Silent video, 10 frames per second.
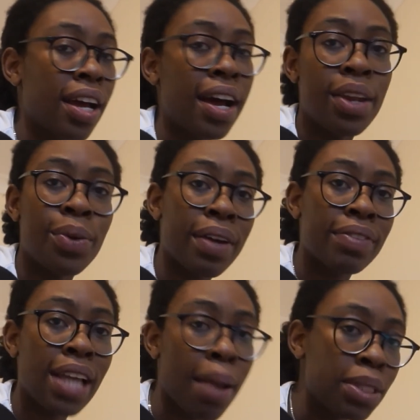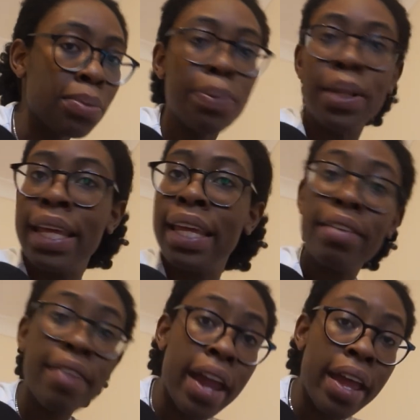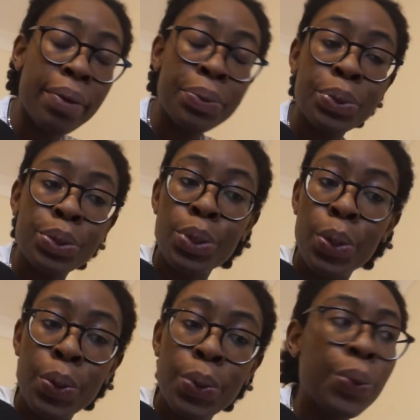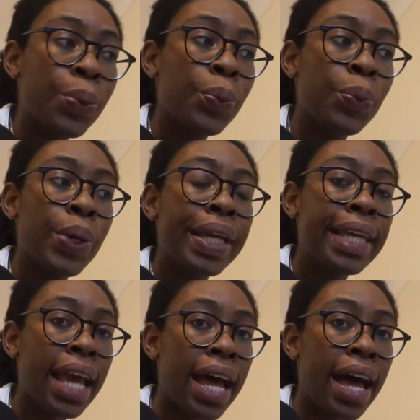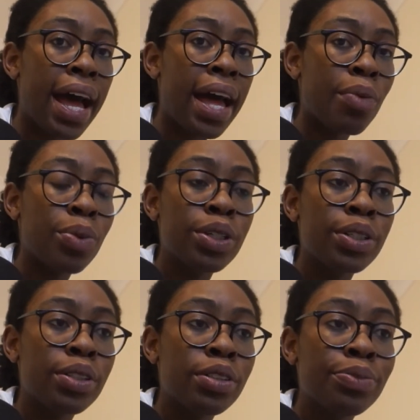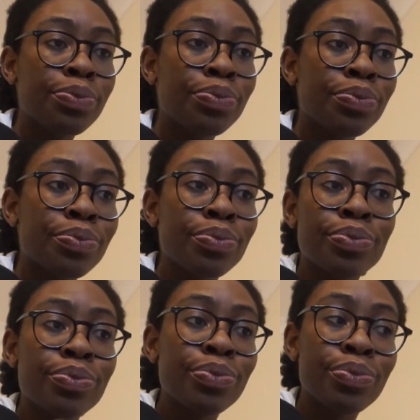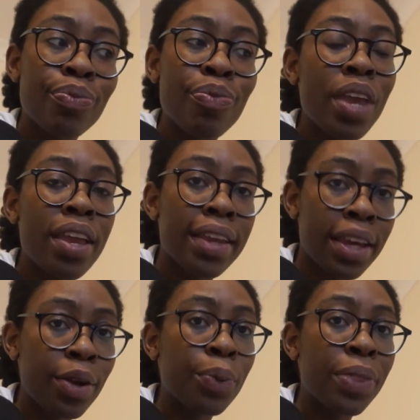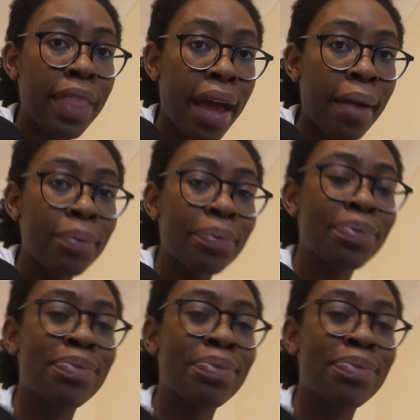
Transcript: I don't have time to be playing around. So yeah, I will get on with that.